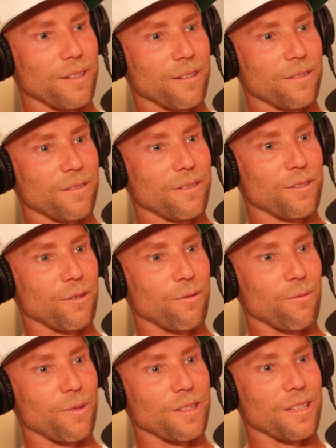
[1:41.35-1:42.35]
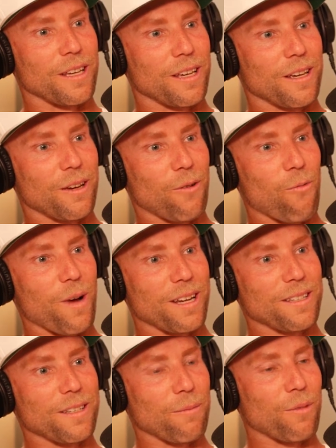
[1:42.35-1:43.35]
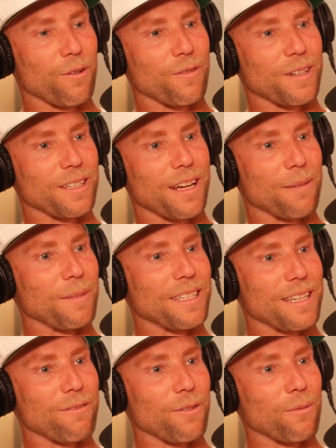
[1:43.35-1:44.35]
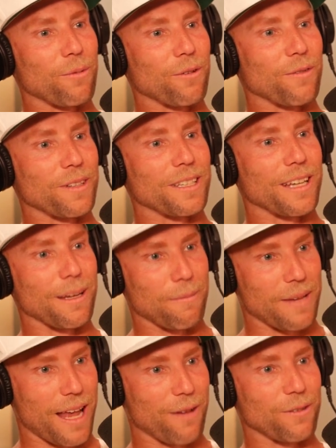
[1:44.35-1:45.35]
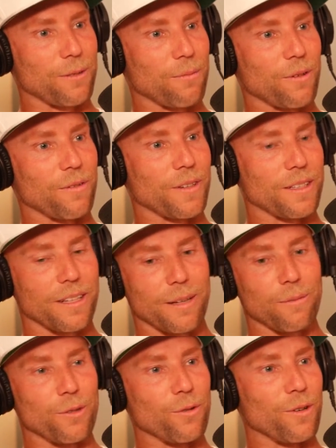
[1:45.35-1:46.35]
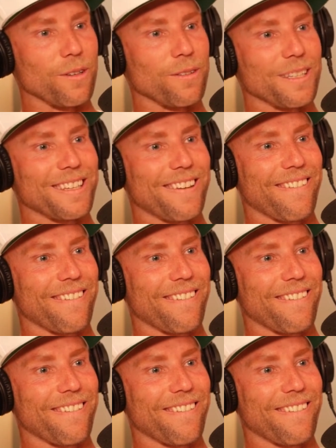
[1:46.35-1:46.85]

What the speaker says: You know? So it was, when is the perfect time? It's never the perfect time. Now is the perfect time. Do it.